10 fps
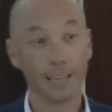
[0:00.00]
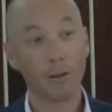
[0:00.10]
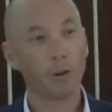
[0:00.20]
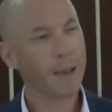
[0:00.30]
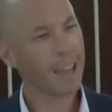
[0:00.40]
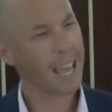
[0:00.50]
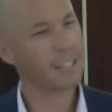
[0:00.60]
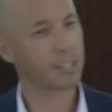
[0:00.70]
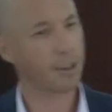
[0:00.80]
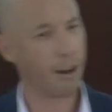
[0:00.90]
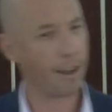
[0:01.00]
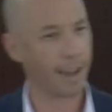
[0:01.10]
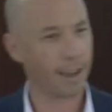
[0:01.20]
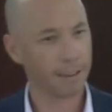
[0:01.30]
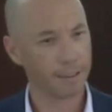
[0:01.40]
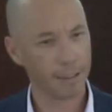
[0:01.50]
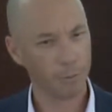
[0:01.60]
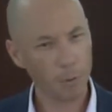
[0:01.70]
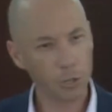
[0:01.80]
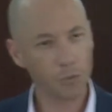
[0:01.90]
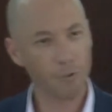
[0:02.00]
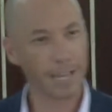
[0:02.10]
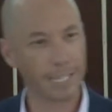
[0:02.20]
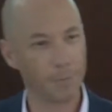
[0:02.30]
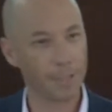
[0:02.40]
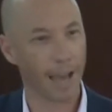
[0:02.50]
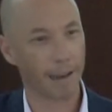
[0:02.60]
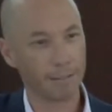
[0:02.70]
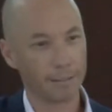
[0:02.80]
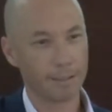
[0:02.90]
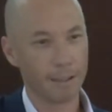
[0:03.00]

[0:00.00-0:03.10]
What about Hezekiah? Where would you rate him in that?